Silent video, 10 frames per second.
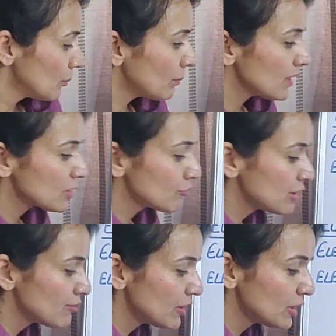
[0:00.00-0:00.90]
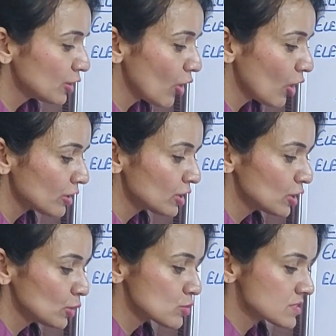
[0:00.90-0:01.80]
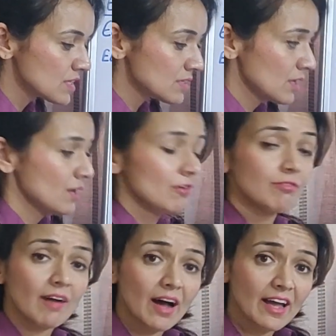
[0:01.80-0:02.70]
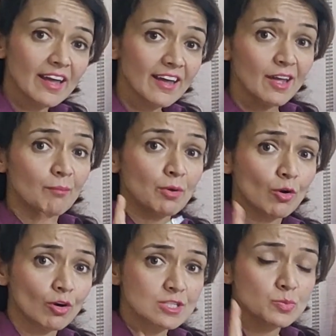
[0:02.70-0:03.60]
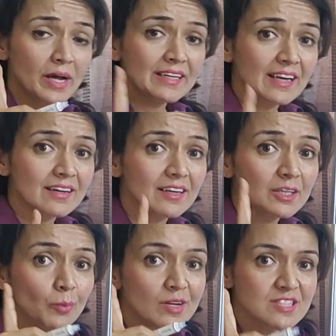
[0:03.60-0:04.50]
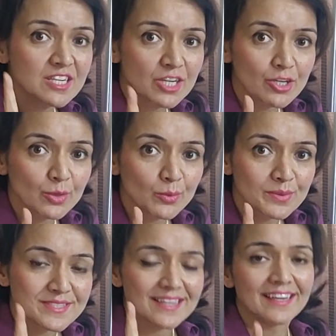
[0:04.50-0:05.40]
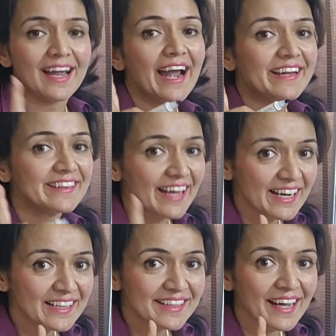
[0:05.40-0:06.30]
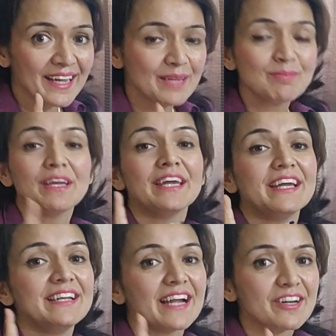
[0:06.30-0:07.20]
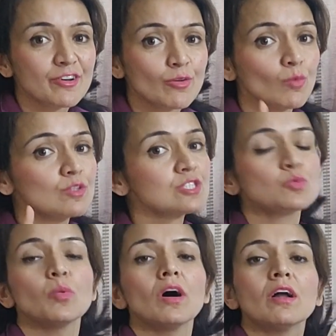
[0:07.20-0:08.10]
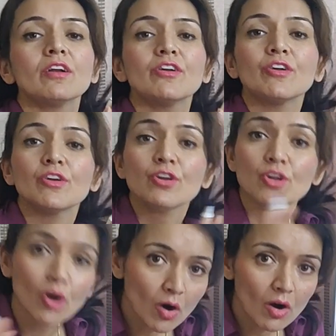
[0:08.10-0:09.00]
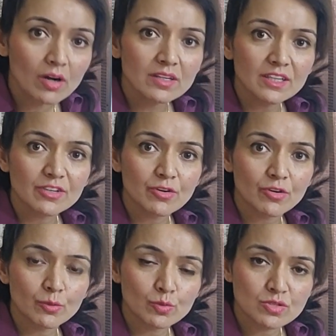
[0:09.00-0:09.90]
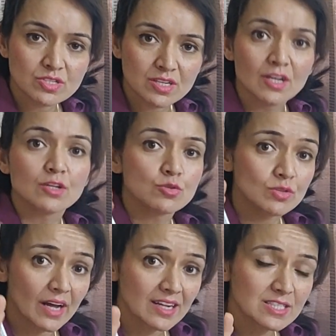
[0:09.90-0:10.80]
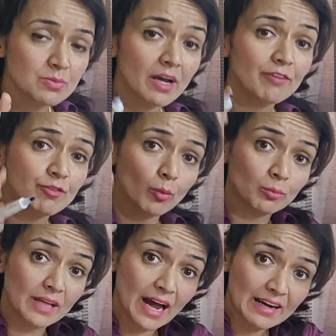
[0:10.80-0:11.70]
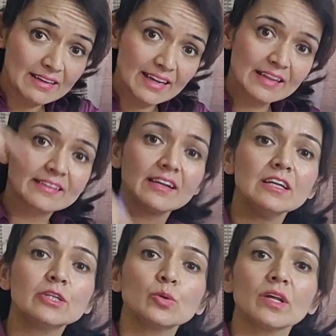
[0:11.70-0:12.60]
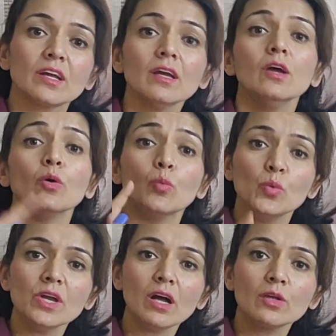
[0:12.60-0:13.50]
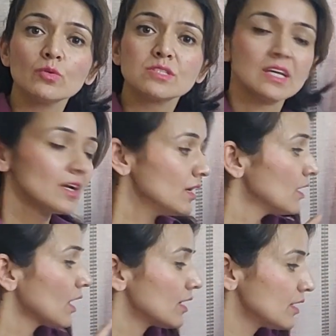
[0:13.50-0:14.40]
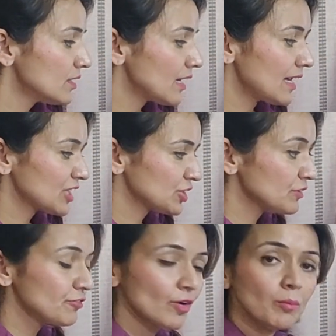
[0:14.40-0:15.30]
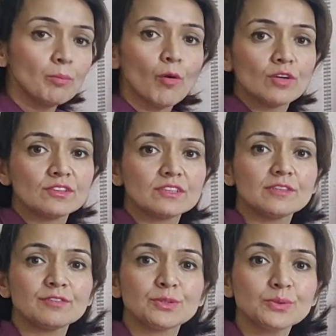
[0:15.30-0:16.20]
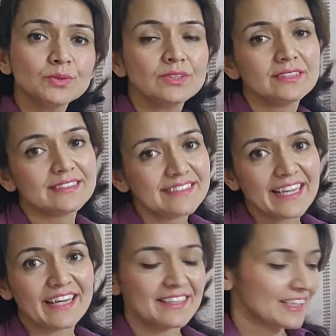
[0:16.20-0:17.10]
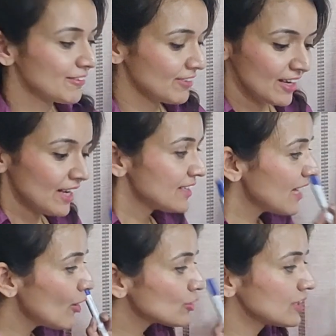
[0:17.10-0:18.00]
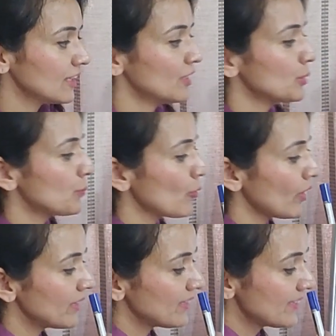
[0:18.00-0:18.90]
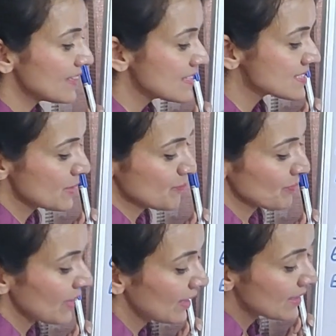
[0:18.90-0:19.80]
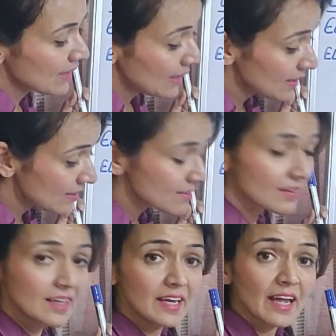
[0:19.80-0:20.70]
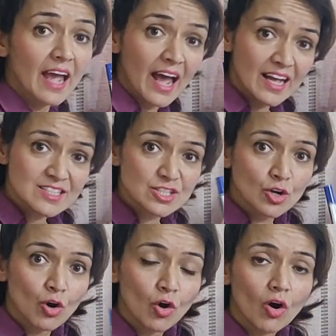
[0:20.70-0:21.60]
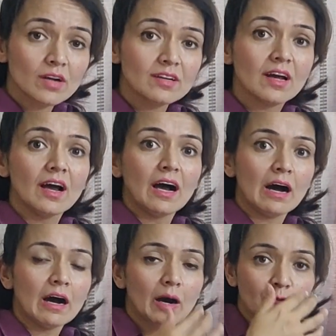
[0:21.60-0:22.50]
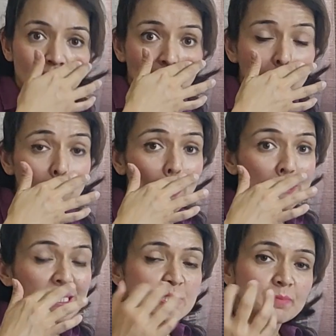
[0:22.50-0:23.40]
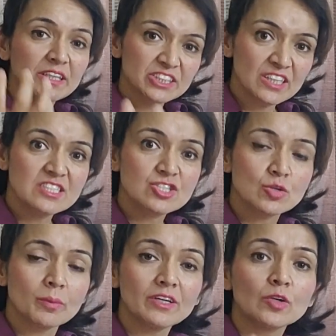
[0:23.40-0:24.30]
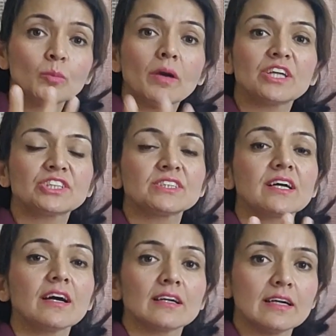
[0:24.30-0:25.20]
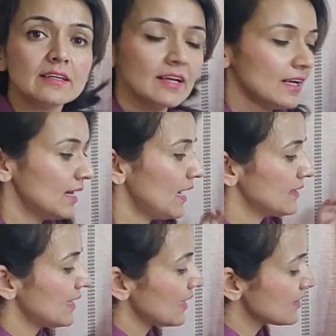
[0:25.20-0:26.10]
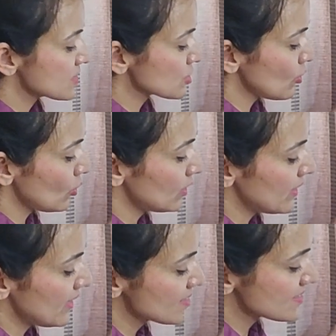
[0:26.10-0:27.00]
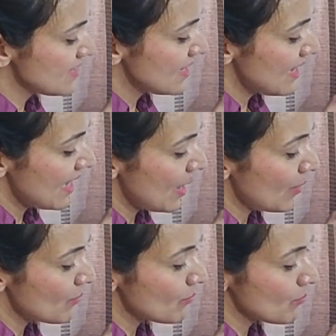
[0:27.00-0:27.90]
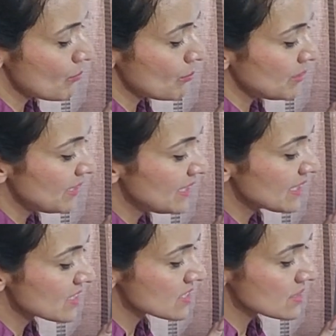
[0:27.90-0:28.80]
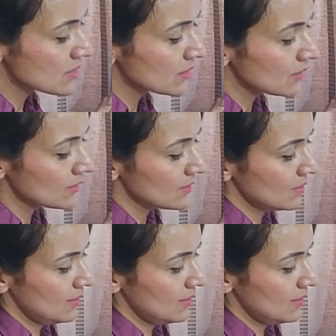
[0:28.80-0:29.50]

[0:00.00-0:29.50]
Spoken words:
But we will not use it. Why? Because when current was introduced, at that time, electrons were not introduced. So that's why from that day till today, we are using current direction from positive to negative. Now third point is, current has got, we have got a special instrument to measure the current, and that is called as ammeter.